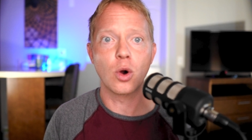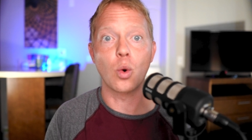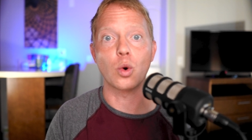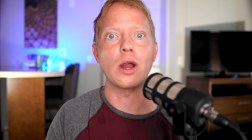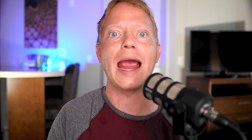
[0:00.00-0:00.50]

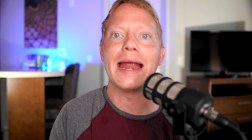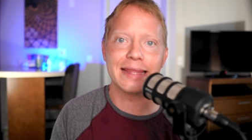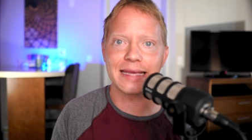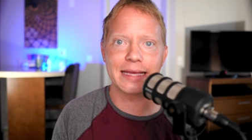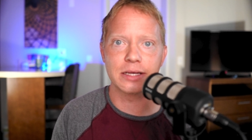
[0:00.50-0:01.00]
or
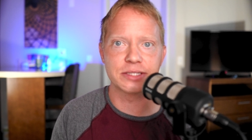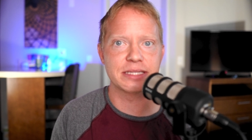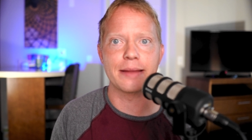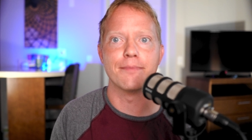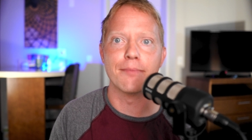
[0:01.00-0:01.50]
anything else
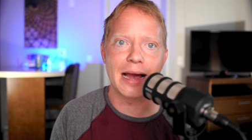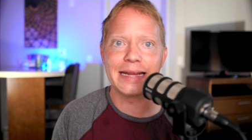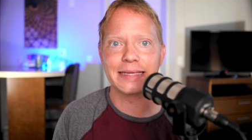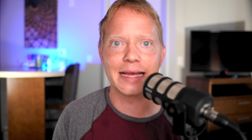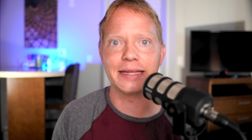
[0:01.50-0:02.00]
that
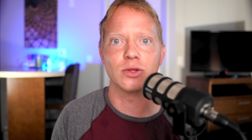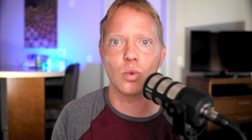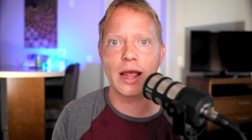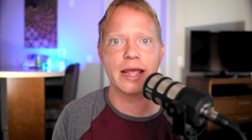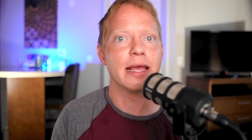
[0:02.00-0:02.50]
might get in the
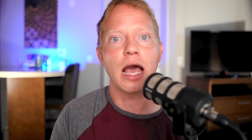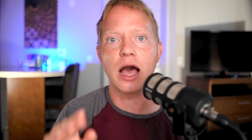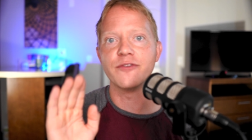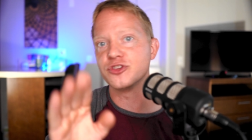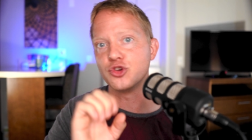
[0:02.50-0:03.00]
way
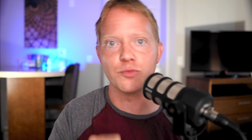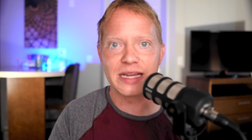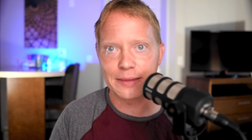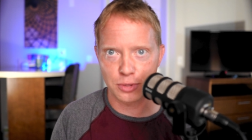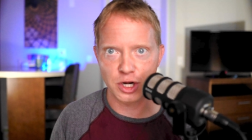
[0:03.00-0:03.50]
of you
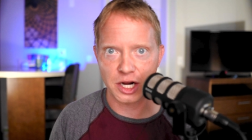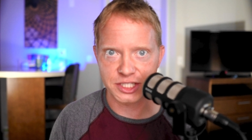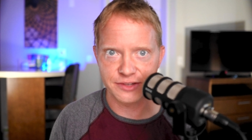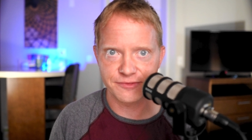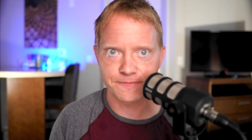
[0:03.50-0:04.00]
being
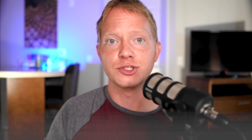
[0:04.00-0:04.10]
productive.